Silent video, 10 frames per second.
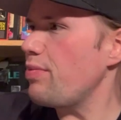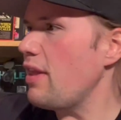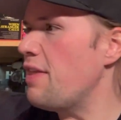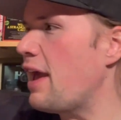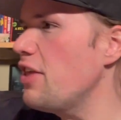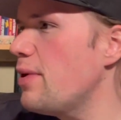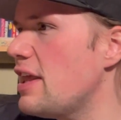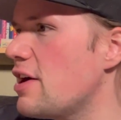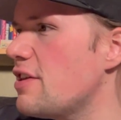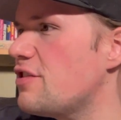The other one
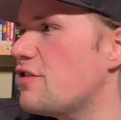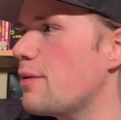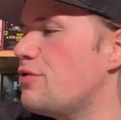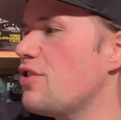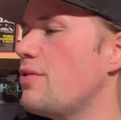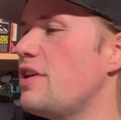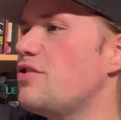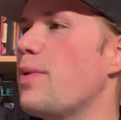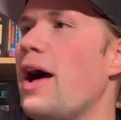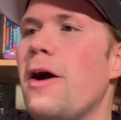here, this is from Sony
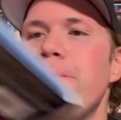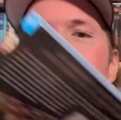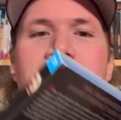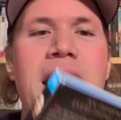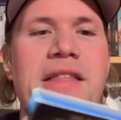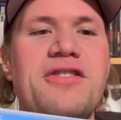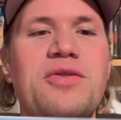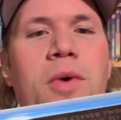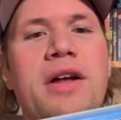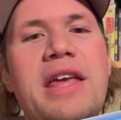as well, and this
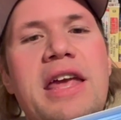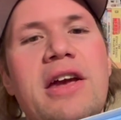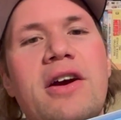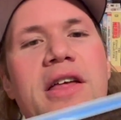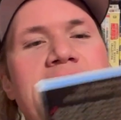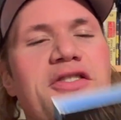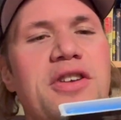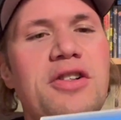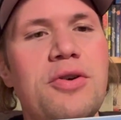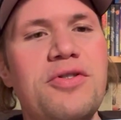is one here, and this
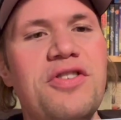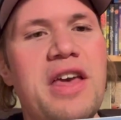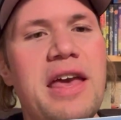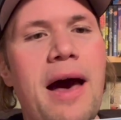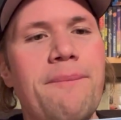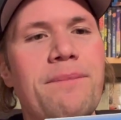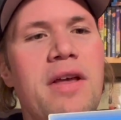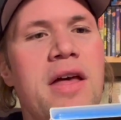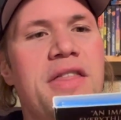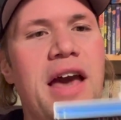includes the
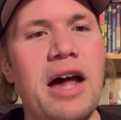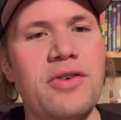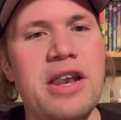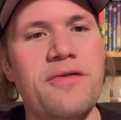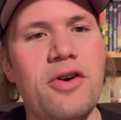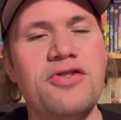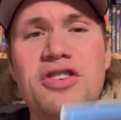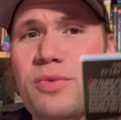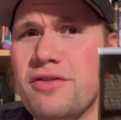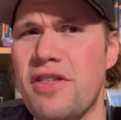unrated version
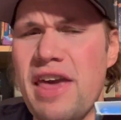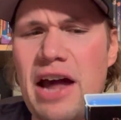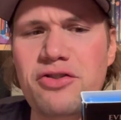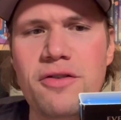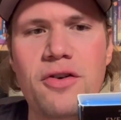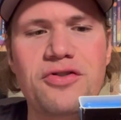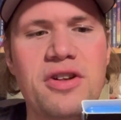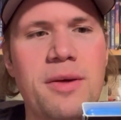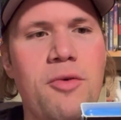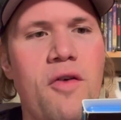as well as the theatrical
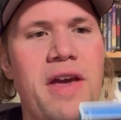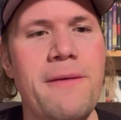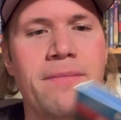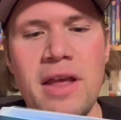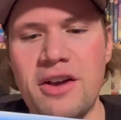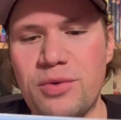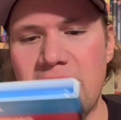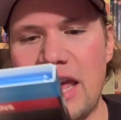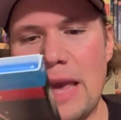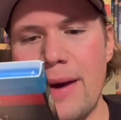version of the movie, because when
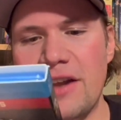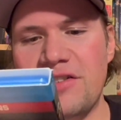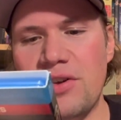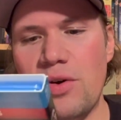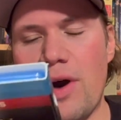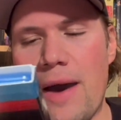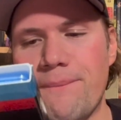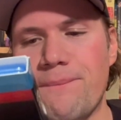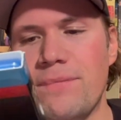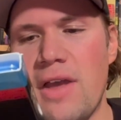it came out
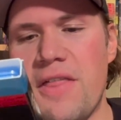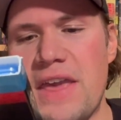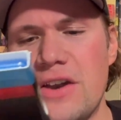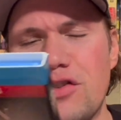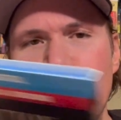to theaters, it was